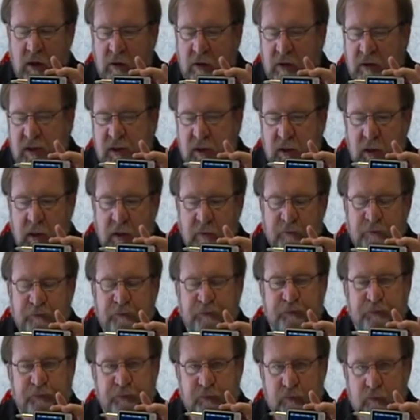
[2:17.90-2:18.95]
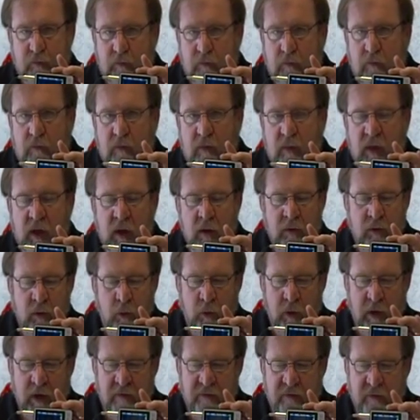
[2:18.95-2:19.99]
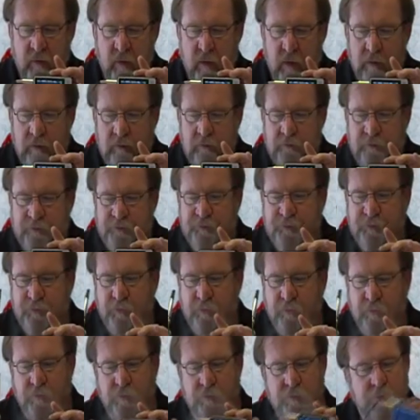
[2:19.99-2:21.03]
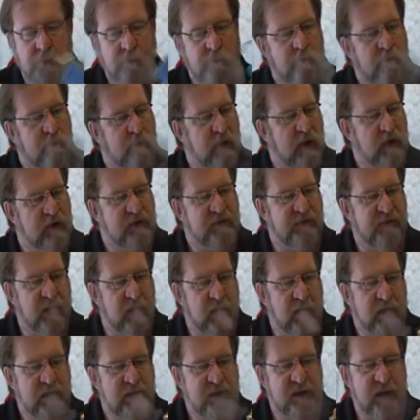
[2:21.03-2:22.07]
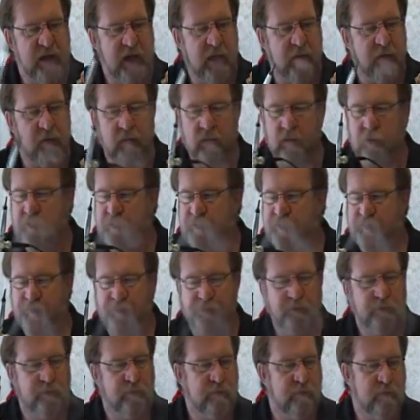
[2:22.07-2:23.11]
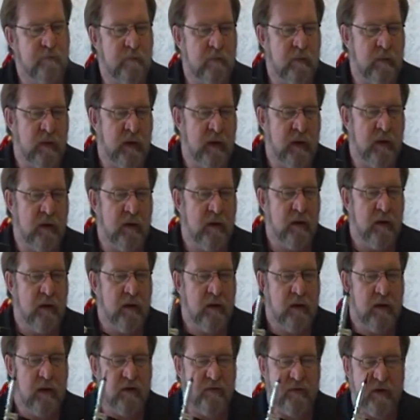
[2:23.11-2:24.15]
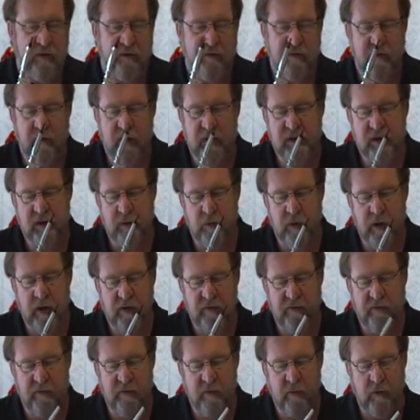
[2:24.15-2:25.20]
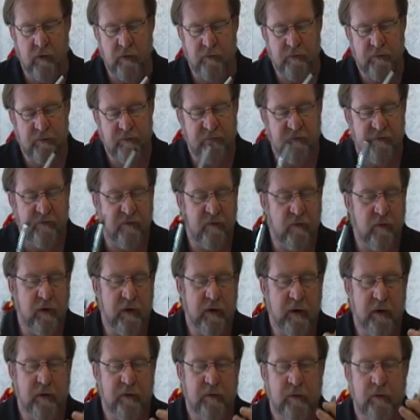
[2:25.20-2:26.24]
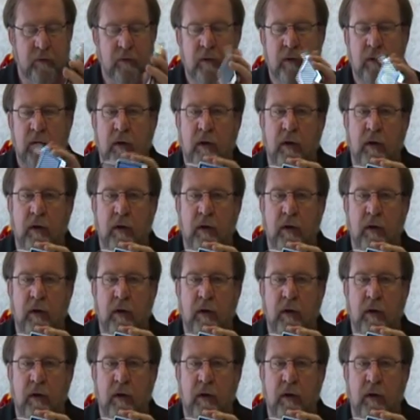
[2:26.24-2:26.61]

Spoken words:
and you can see the waveform is fairly stable. If I freeze the waveform for you,